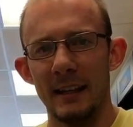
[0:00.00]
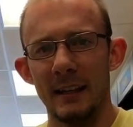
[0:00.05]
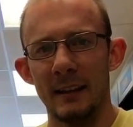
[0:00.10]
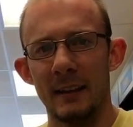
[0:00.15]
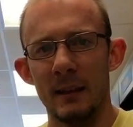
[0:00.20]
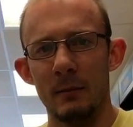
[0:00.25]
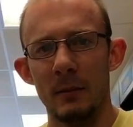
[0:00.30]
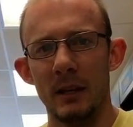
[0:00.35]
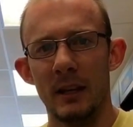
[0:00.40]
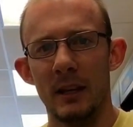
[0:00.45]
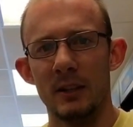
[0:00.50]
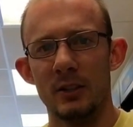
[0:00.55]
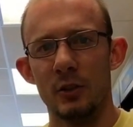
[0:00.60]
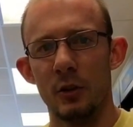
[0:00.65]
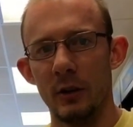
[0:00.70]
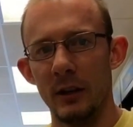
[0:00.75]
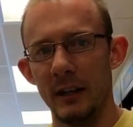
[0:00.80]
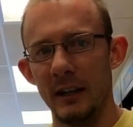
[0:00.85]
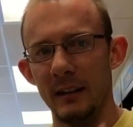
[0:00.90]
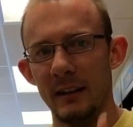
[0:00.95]
anything because
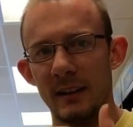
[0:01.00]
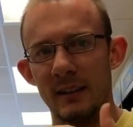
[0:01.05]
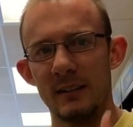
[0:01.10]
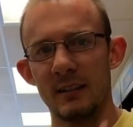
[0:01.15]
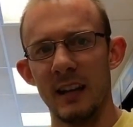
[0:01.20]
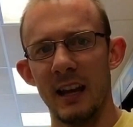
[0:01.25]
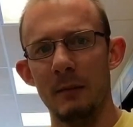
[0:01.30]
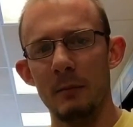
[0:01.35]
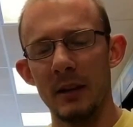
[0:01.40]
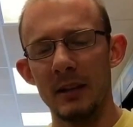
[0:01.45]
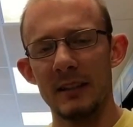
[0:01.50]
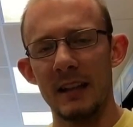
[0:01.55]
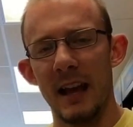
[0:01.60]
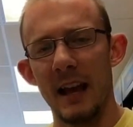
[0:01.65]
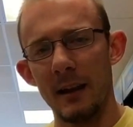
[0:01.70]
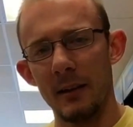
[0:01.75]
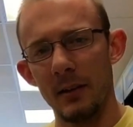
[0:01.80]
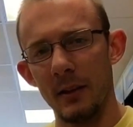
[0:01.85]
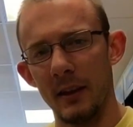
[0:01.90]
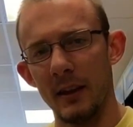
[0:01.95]
you're eating the same
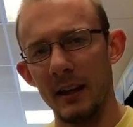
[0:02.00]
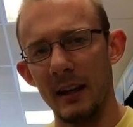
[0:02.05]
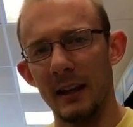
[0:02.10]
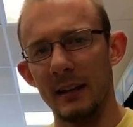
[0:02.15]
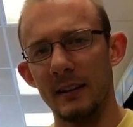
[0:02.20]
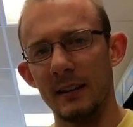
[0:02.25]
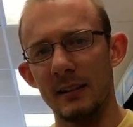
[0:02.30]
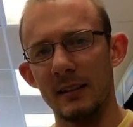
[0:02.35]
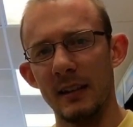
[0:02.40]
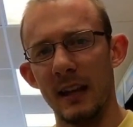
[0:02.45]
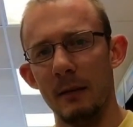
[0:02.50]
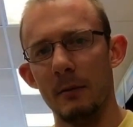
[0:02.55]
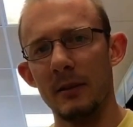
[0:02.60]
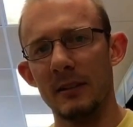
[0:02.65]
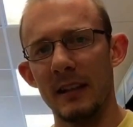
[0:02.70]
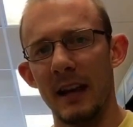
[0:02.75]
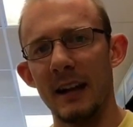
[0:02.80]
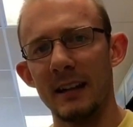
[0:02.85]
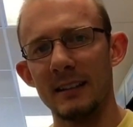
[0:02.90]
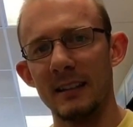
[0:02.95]
exact thing at the same
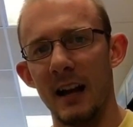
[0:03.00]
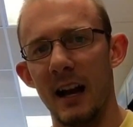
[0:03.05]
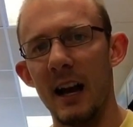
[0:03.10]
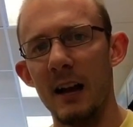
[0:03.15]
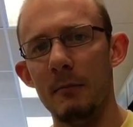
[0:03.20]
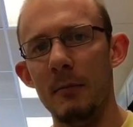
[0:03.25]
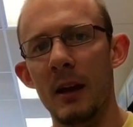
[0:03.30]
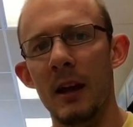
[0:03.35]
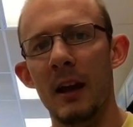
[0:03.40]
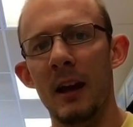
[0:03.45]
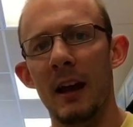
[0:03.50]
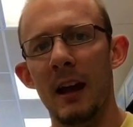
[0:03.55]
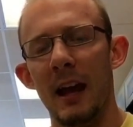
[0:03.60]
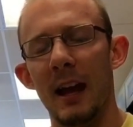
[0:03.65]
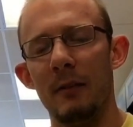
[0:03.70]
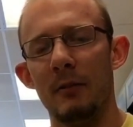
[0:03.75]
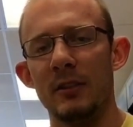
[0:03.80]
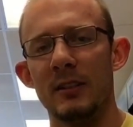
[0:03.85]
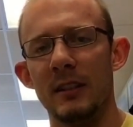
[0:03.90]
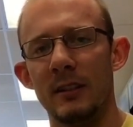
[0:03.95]
exact time
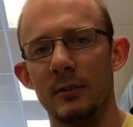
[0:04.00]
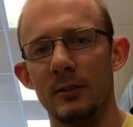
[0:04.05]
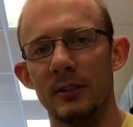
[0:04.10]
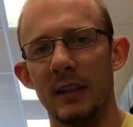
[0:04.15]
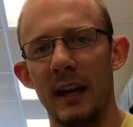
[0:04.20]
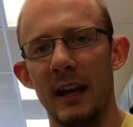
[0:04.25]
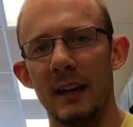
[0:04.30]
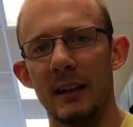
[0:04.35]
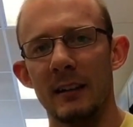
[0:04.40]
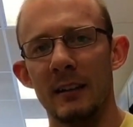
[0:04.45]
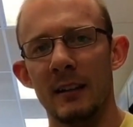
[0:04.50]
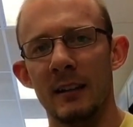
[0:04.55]
every single day.